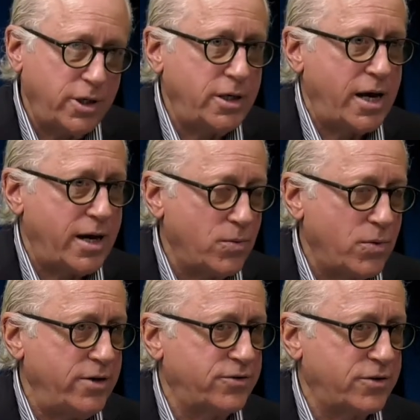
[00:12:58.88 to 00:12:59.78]
had
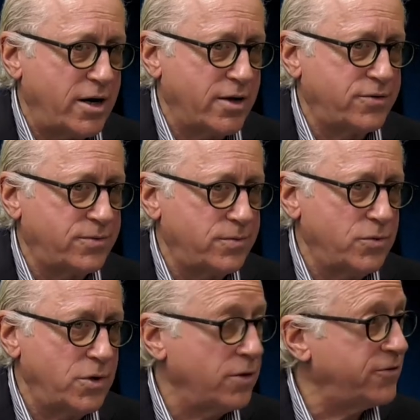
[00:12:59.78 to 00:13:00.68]
Wainscott's
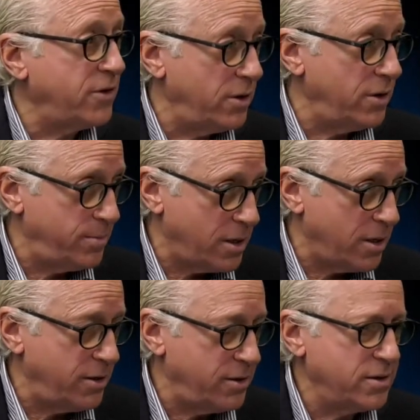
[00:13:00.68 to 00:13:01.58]
welfare in
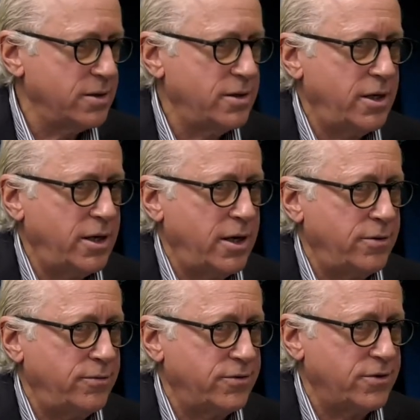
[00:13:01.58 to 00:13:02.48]
mind.
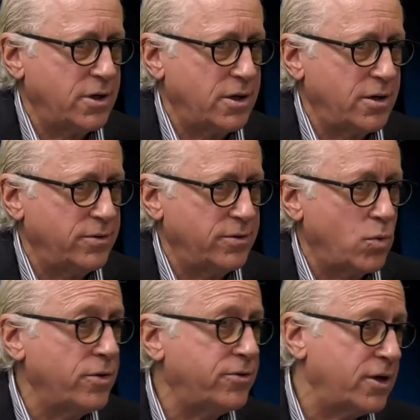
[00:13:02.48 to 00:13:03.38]
And the
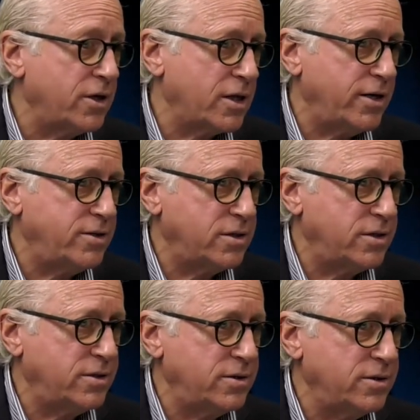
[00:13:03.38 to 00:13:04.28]
one thing that I
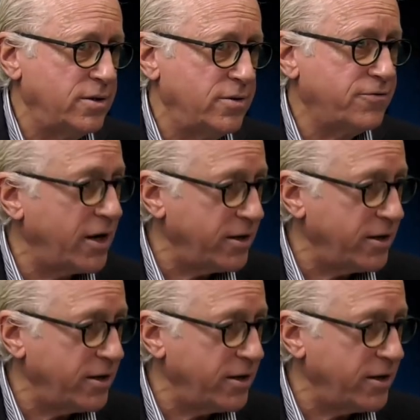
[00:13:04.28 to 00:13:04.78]
did fight